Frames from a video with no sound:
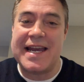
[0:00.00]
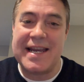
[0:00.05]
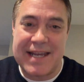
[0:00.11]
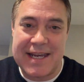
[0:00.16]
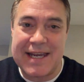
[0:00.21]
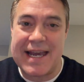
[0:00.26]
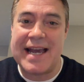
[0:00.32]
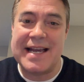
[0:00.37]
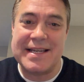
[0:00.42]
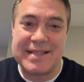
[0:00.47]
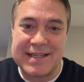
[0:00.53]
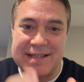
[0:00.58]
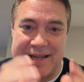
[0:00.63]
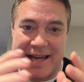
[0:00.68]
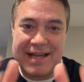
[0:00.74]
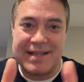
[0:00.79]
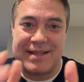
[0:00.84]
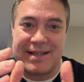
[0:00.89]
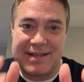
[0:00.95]
taking as
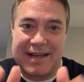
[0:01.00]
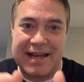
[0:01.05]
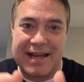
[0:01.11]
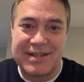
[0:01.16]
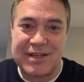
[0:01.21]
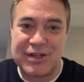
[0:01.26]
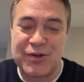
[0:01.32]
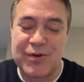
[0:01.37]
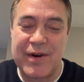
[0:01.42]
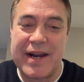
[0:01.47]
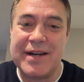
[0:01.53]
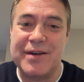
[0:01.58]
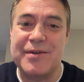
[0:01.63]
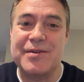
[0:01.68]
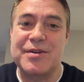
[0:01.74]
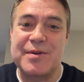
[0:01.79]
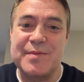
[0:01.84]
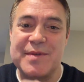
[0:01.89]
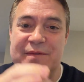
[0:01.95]
a trader
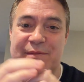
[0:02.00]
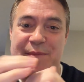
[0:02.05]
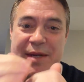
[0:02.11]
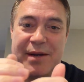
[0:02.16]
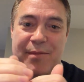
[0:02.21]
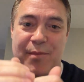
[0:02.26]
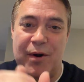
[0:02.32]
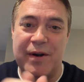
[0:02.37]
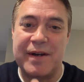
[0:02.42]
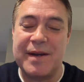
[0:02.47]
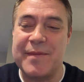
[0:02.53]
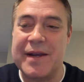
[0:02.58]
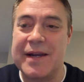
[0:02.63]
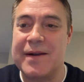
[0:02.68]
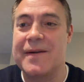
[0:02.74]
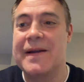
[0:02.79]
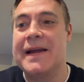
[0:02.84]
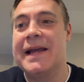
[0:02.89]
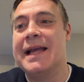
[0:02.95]
in terms of being a market
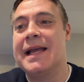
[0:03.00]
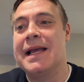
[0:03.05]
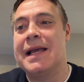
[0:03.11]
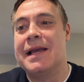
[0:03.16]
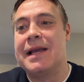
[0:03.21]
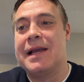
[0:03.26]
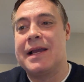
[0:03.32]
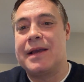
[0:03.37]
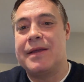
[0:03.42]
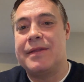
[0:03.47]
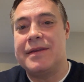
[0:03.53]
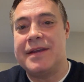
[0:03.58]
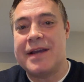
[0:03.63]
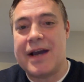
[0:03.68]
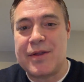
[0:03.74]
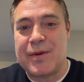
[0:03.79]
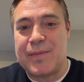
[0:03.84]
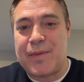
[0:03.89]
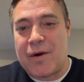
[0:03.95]
maker. The
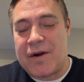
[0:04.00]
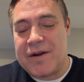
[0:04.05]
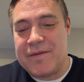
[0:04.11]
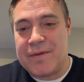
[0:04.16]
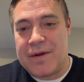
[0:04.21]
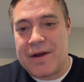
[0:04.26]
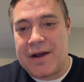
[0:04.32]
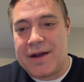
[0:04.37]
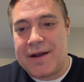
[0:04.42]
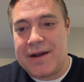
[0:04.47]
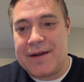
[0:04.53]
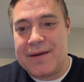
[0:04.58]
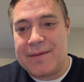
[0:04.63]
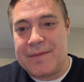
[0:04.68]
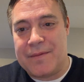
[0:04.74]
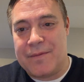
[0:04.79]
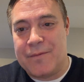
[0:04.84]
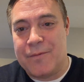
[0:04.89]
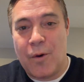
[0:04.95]
other part of
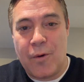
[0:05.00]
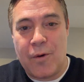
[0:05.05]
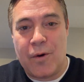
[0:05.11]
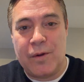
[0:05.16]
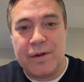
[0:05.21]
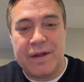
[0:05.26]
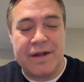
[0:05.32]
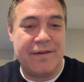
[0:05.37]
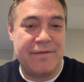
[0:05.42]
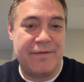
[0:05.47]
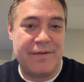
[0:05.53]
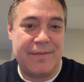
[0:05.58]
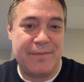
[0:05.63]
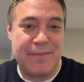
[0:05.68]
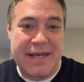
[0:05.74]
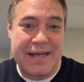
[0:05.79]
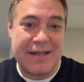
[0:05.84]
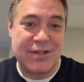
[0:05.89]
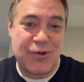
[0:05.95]
role of
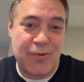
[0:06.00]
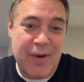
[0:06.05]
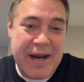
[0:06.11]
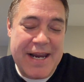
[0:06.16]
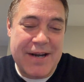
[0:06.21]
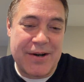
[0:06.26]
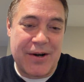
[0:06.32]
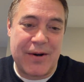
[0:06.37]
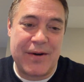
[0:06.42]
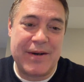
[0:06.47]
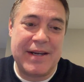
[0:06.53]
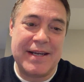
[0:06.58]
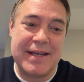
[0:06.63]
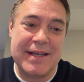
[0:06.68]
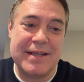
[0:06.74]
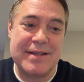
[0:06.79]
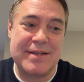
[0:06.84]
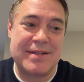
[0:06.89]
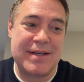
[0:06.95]
being a trader
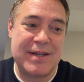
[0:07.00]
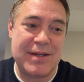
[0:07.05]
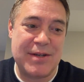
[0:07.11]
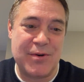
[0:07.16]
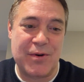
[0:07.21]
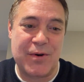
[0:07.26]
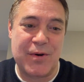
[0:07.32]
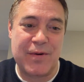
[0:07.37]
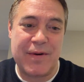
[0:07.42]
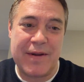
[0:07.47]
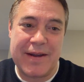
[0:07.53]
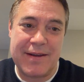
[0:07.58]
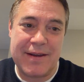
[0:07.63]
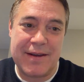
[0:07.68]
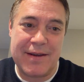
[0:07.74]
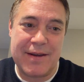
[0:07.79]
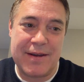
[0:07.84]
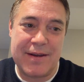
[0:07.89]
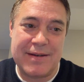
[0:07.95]
is you're
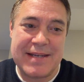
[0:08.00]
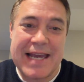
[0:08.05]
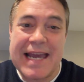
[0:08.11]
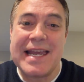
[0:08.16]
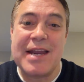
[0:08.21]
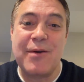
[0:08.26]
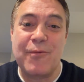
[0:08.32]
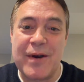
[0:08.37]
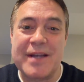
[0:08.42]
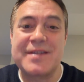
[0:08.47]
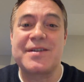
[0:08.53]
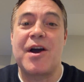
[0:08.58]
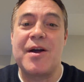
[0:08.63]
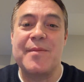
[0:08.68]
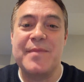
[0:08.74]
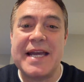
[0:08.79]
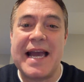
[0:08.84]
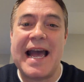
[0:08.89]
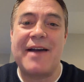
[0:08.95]
taking risk
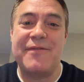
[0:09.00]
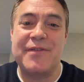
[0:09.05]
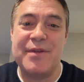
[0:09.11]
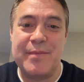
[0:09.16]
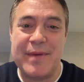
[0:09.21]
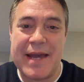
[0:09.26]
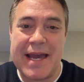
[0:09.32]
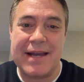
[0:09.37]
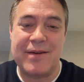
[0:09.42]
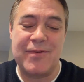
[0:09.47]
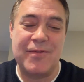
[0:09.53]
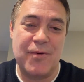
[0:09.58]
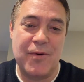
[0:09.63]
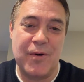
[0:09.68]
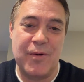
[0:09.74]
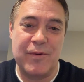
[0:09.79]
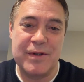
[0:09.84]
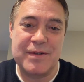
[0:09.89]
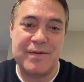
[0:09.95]
on behalf of the bank,
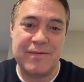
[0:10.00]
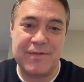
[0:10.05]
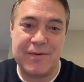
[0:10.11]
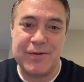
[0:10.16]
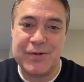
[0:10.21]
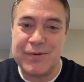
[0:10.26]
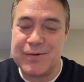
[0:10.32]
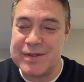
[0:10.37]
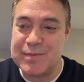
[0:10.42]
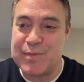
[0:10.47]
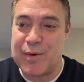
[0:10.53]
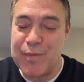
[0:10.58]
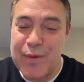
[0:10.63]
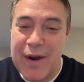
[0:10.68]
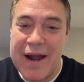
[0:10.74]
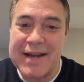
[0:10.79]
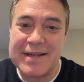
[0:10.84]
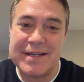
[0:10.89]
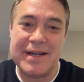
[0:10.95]
or what's referred to as
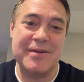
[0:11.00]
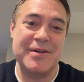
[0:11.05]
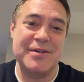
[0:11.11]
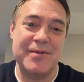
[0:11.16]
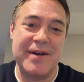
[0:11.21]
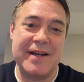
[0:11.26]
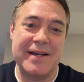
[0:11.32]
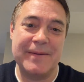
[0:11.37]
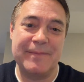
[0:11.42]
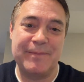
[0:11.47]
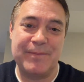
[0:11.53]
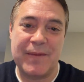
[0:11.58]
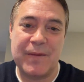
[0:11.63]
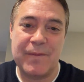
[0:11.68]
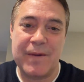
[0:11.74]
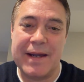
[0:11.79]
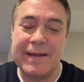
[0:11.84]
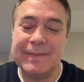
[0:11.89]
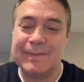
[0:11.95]
proprietary trading,
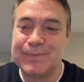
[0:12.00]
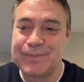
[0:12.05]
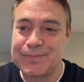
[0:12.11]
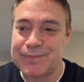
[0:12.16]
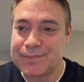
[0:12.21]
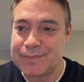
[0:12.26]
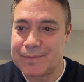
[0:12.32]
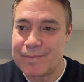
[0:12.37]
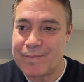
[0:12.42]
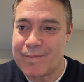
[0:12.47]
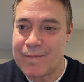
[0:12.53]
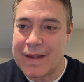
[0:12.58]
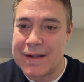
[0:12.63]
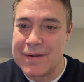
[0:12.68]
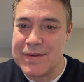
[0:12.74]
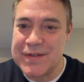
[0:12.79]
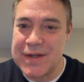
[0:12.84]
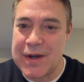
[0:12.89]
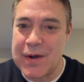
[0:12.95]
right?
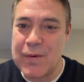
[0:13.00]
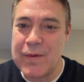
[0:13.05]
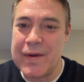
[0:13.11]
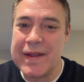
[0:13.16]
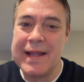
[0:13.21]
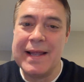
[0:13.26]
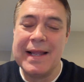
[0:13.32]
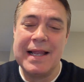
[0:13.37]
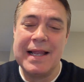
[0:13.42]
So,